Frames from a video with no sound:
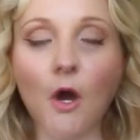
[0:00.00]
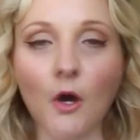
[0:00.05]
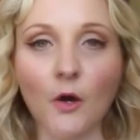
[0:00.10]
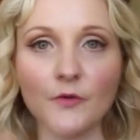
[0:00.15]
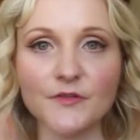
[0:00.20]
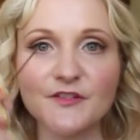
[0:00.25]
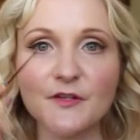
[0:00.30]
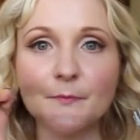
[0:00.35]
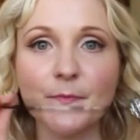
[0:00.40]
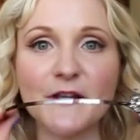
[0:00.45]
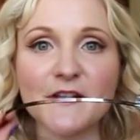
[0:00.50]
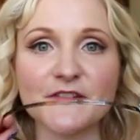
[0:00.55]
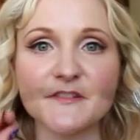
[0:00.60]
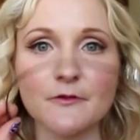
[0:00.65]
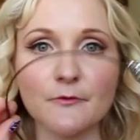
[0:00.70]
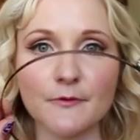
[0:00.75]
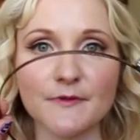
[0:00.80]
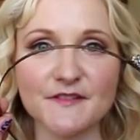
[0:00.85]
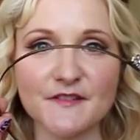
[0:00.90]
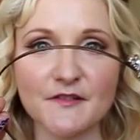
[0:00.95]
Also piece
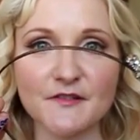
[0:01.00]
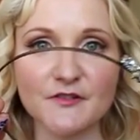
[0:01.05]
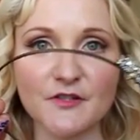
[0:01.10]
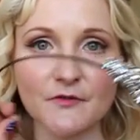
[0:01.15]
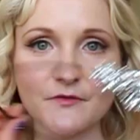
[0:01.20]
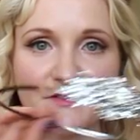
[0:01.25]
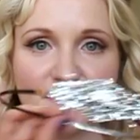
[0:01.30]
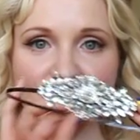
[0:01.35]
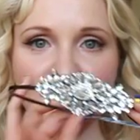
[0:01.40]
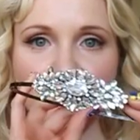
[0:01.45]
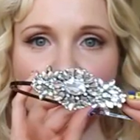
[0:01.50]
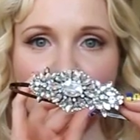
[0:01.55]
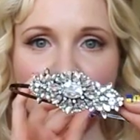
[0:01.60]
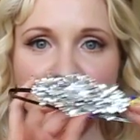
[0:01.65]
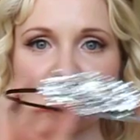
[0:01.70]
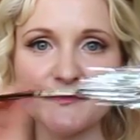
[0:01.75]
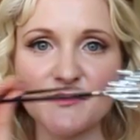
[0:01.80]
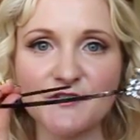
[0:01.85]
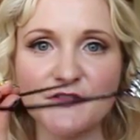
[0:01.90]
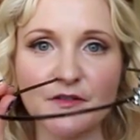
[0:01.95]
de resistance as well,
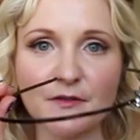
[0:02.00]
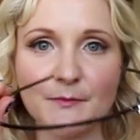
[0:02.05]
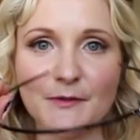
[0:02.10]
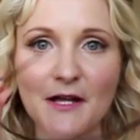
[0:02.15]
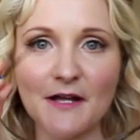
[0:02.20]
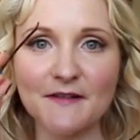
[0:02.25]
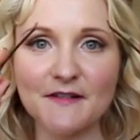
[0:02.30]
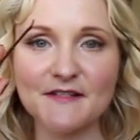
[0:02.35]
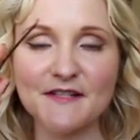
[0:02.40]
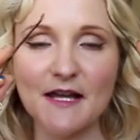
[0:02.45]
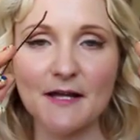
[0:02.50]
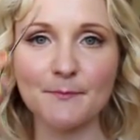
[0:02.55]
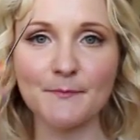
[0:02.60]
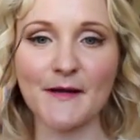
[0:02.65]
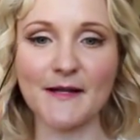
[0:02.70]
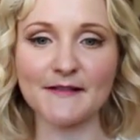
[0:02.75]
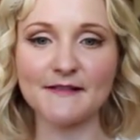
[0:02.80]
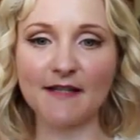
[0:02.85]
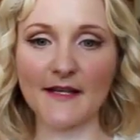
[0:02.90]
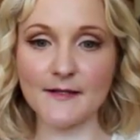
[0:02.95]
so I'm just going to apply this
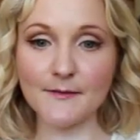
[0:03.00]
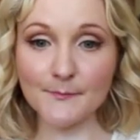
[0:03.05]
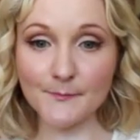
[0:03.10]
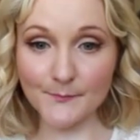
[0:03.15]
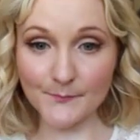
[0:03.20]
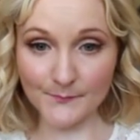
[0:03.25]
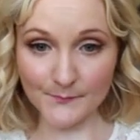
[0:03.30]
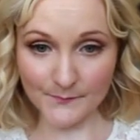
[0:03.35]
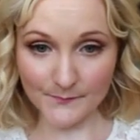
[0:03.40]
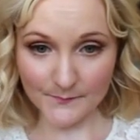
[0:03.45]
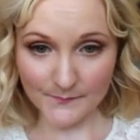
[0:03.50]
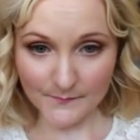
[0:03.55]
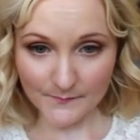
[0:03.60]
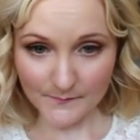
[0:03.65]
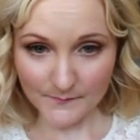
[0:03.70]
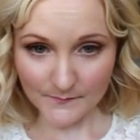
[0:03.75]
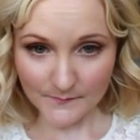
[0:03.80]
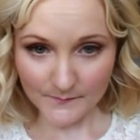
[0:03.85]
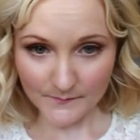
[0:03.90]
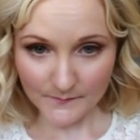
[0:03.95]
headband in.
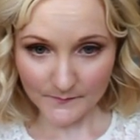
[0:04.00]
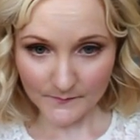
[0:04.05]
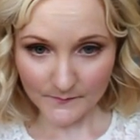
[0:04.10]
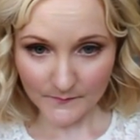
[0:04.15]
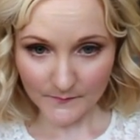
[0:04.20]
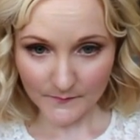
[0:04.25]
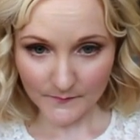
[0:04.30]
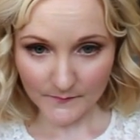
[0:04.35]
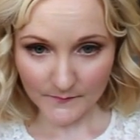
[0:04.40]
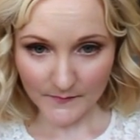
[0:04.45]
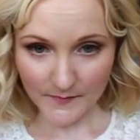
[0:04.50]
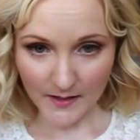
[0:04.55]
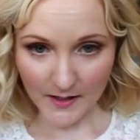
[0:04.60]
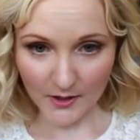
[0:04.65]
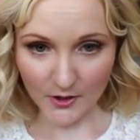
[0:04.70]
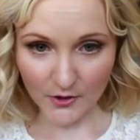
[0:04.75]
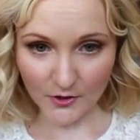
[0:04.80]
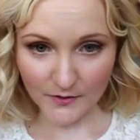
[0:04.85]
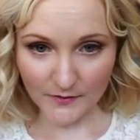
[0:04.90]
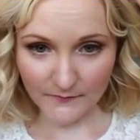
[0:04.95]

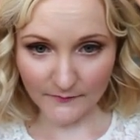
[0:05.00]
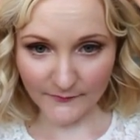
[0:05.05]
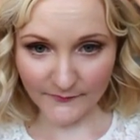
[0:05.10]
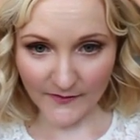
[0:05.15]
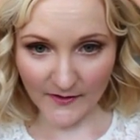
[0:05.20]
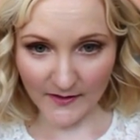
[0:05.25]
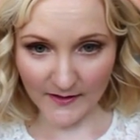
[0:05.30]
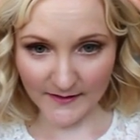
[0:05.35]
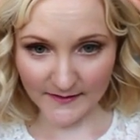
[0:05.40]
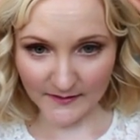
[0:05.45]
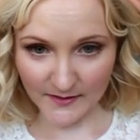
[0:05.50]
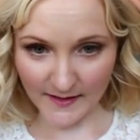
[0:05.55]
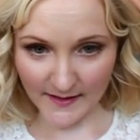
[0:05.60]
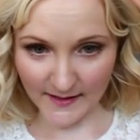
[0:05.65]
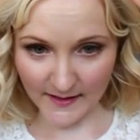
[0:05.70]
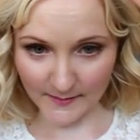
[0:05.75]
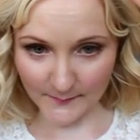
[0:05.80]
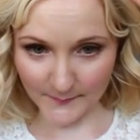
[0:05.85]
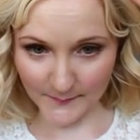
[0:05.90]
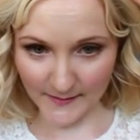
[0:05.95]
I couldn't find the
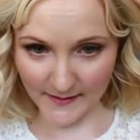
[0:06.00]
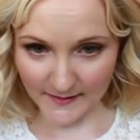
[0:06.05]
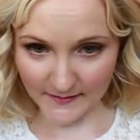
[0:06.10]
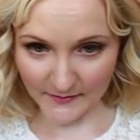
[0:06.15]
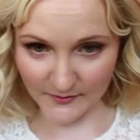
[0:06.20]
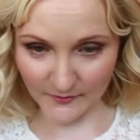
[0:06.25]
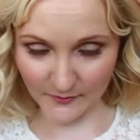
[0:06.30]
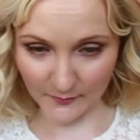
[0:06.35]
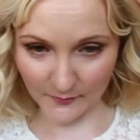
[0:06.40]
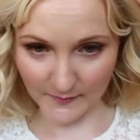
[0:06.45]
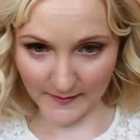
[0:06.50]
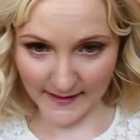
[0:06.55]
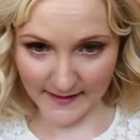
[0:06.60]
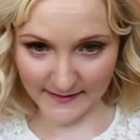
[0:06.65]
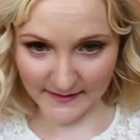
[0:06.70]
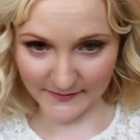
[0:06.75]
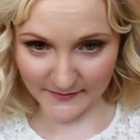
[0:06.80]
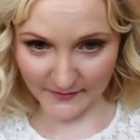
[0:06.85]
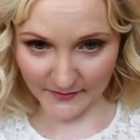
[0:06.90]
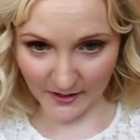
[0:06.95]
headband or
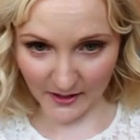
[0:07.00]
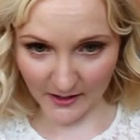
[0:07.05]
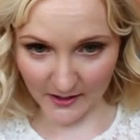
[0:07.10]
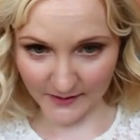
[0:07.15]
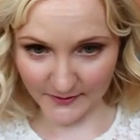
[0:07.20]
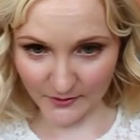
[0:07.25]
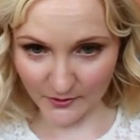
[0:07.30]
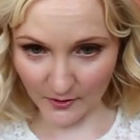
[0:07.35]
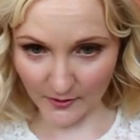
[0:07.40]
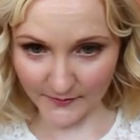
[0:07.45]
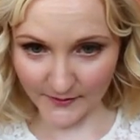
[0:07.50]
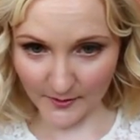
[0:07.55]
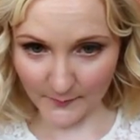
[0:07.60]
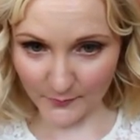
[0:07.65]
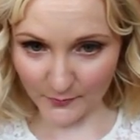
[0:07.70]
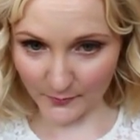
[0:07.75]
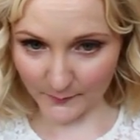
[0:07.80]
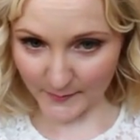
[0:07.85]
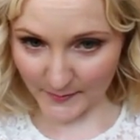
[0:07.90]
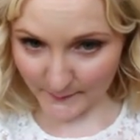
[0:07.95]
anything that I'd got
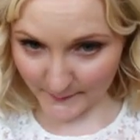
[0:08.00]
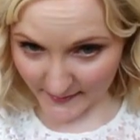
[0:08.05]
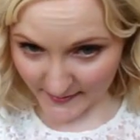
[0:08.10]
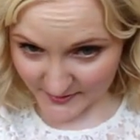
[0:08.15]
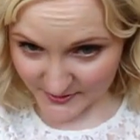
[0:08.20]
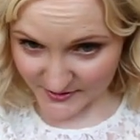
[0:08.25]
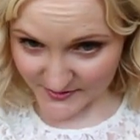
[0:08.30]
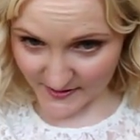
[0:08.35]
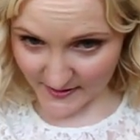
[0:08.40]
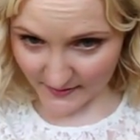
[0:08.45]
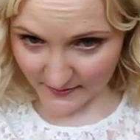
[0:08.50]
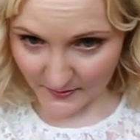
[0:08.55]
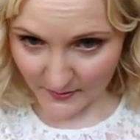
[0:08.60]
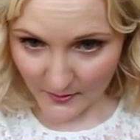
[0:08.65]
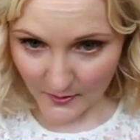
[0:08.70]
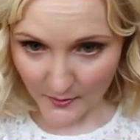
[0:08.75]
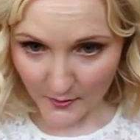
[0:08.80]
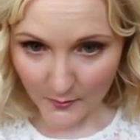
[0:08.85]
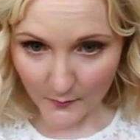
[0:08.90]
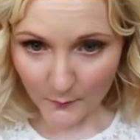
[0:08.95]
that probably matched in
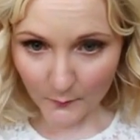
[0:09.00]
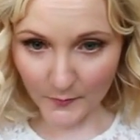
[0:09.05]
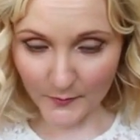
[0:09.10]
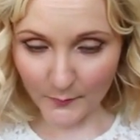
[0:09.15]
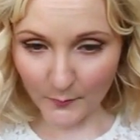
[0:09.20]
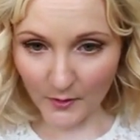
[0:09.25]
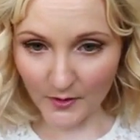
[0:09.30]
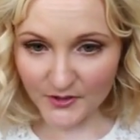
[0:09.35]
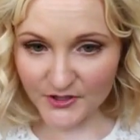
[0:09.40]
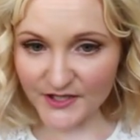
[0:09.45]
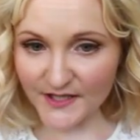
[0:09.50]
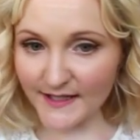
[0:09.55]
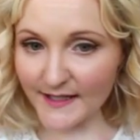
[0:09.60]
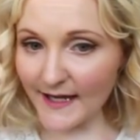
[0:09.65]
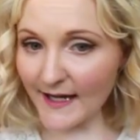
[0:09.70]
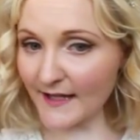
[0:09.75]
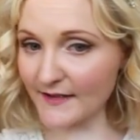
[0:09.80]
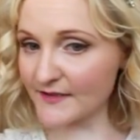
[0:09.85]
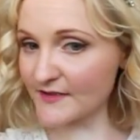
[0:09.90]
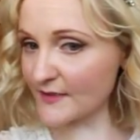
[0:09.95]
with what she
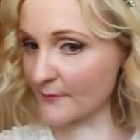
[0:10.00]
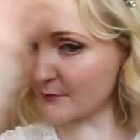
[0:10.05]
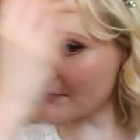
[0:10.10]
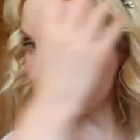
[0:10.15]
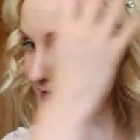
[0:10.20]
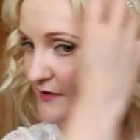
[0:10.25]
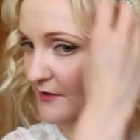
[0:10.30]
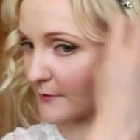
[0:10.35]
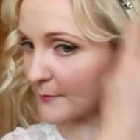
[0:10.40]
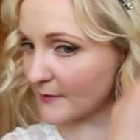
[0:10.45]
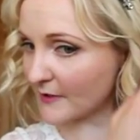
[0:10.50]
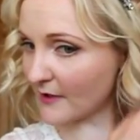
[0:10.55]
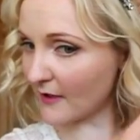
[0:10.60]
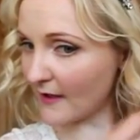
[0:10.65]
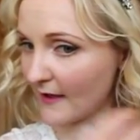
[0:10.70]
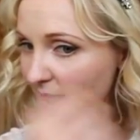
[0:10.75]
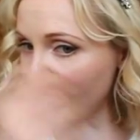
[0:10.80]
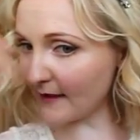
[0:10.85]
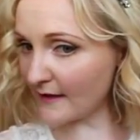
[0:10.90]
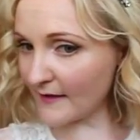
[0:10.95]
had, so I'm just going to
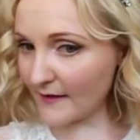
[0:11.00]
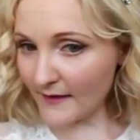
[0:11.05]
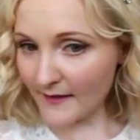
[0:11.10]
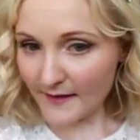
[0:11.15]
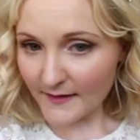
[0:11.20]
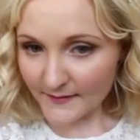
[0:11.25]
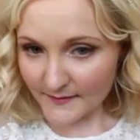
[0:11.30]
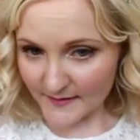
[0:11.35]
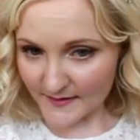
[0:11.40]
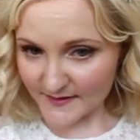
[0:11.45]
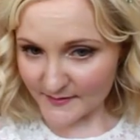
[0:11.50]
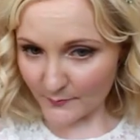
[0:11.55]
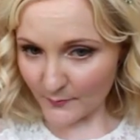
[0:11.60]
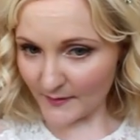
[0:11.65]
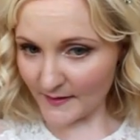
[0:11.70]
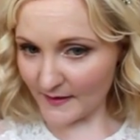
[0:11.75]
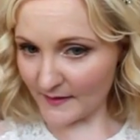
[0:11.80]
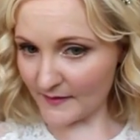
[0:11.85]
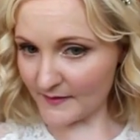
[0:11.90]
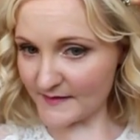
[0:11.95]
apply this
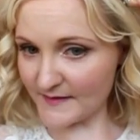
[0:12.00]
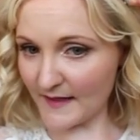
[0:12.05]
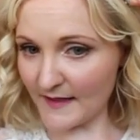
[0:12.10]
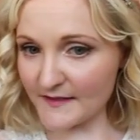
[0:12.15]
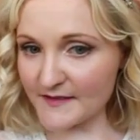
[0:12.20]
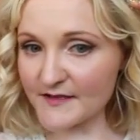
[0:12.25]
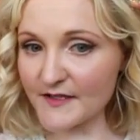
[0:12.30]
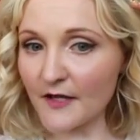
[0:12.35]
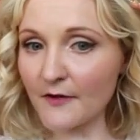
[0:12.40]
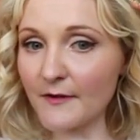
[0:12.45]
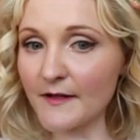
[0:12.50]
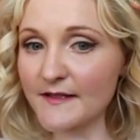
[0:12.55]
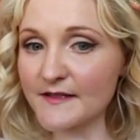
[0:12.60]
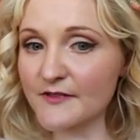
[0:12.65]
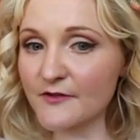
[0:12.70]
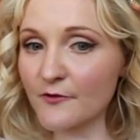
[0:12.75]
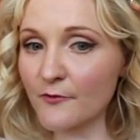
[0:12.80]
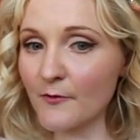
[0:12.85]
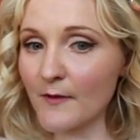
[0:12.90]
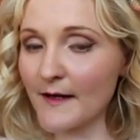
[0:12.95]
one in as that. So
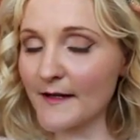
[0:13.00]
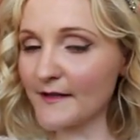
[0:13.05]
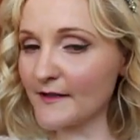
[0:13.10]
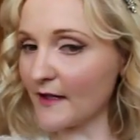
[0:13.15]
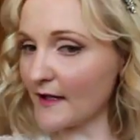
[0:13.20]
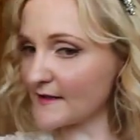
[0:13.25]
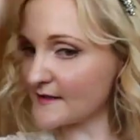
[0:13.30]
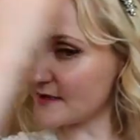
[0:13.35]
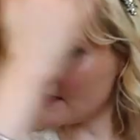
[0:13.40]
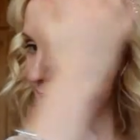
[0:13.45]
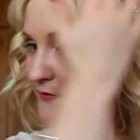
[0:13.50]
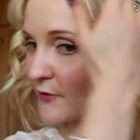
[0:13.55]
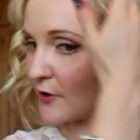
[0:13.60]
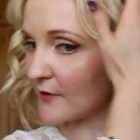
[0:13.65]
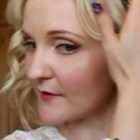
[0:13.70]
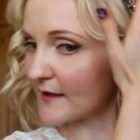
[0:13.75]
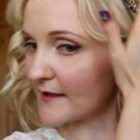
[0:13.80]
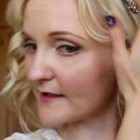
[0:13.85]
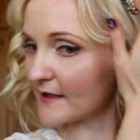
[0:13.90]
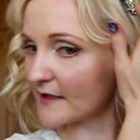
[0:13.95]
it's quite nice, and you've
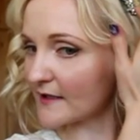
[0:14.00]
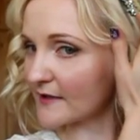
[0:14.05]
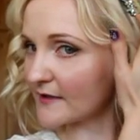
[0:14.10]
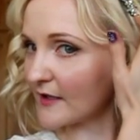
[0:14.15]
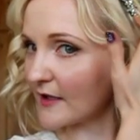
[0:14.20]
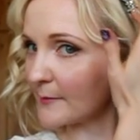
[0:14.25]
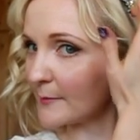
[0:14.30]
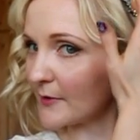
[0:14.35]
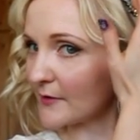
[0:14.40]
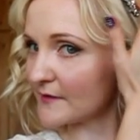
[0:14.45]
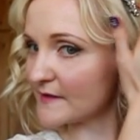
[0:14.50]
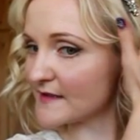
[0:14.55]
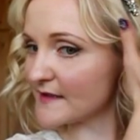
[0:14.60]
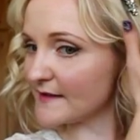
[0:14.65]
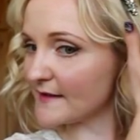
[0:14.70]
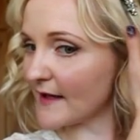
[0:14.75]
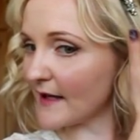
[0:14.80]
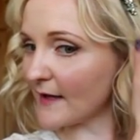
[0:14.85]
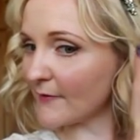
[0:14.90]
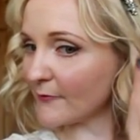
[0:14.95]
got that little
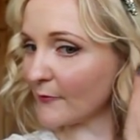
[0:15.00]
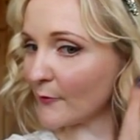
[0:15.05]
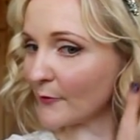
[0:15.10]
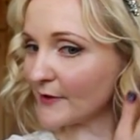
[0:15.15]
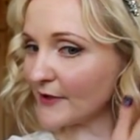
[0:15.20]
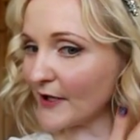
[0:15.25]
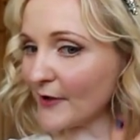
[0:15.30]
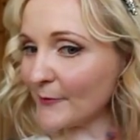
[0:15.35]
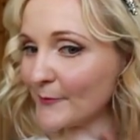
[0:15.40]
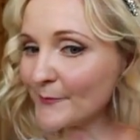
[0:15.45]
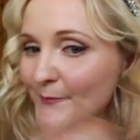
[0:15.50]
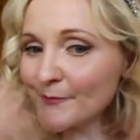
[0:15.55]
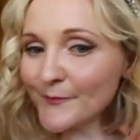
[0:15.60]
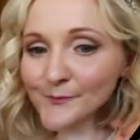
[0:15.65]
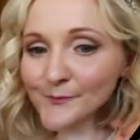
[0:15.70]
diamante there for you.